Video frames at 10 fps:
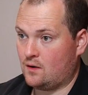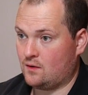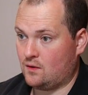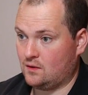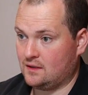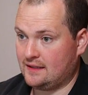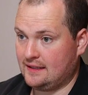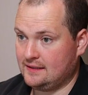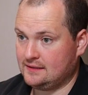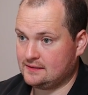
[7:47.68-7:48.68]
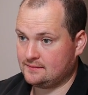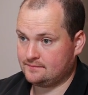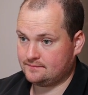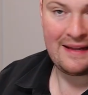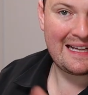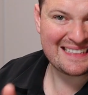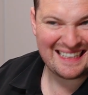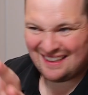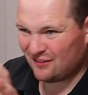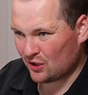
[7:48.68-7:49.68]
on all of these, that's
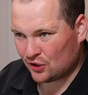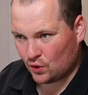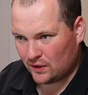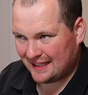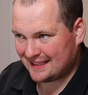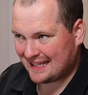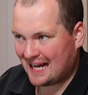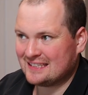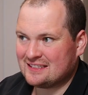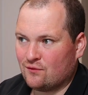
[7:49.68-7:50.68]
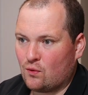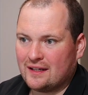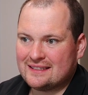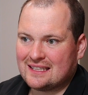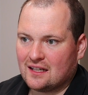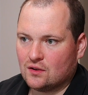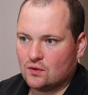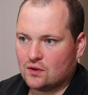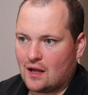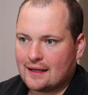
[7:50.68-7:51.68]
gonna give you a good indication of what it's gonna
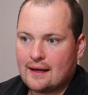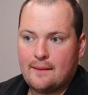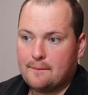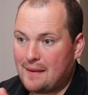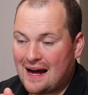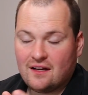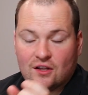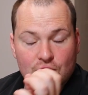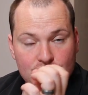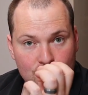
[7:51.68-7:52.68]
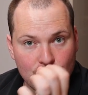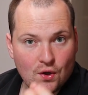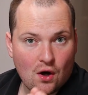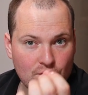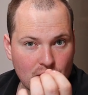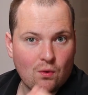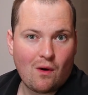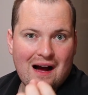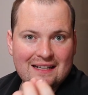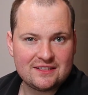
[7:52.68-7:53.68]
look like. But you do not
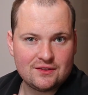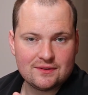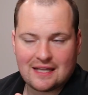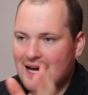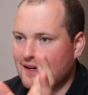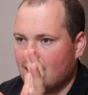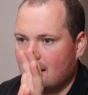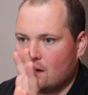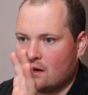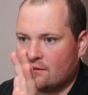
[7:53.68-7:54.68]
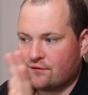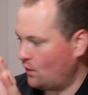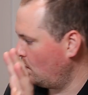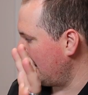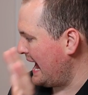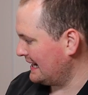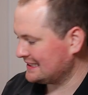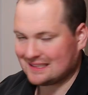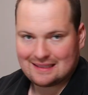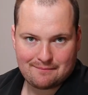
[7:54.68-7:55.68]
require to do that for
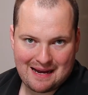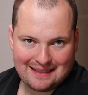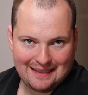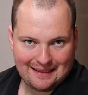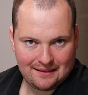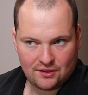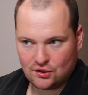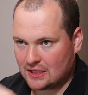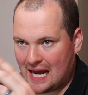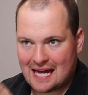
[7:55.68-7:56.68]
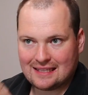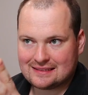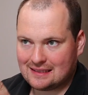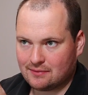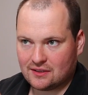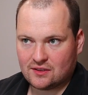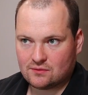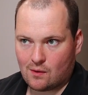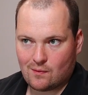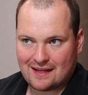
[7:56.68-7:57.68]
actually making it. You can simply
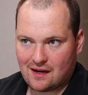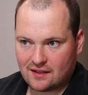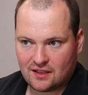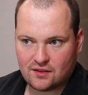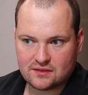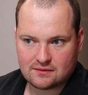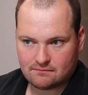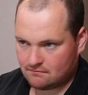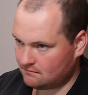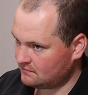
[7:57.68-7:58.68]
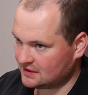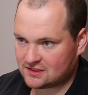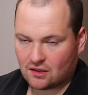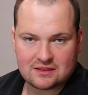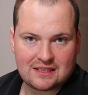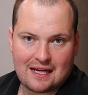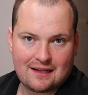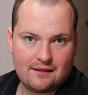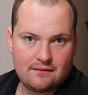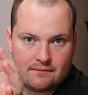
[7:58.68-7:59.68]
use what we're going to use, the stock
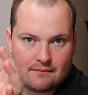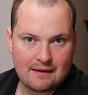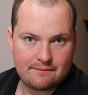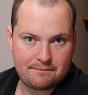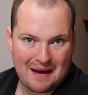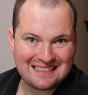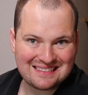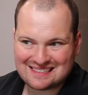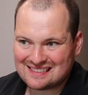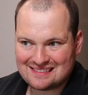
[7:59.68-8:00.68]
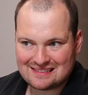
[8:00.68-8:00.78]
standard base